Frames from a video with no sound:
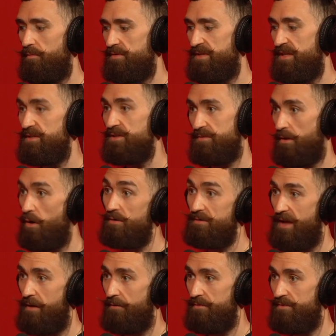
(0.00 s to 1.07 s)
since
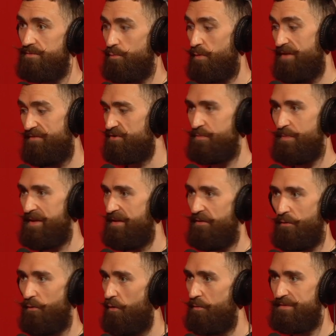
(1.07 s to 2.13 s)
lockdowns, we've just been
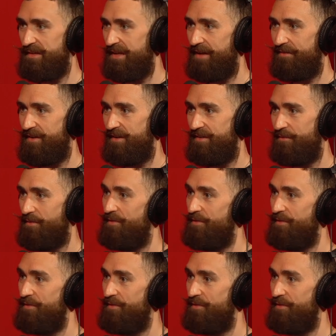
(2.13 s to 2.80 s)
at home together.